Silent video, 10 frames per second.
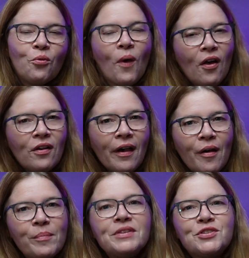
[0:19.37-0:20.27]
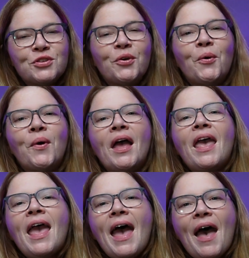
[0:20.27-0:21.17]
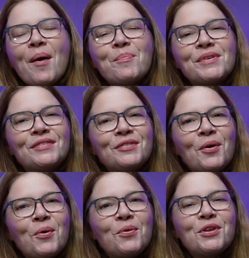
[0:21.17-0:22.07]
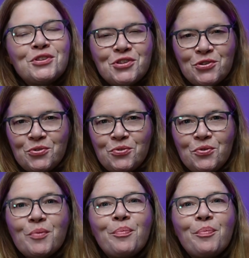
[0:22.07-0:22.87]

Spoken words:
Welcome to episode 2,